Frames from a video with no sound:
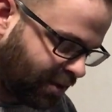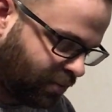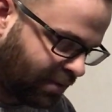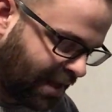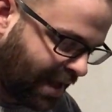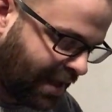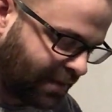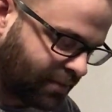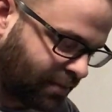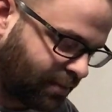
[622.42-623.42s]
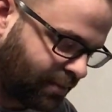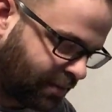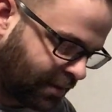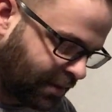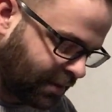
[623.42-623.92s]
you can't
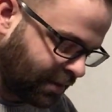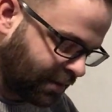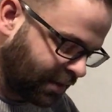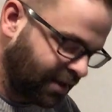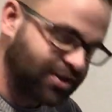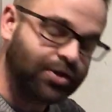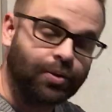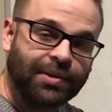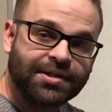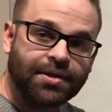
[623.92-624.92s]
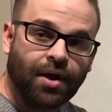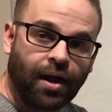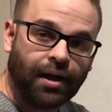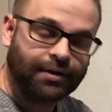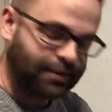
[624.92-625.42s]
assume it's
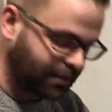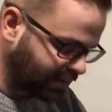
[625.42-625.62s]
not a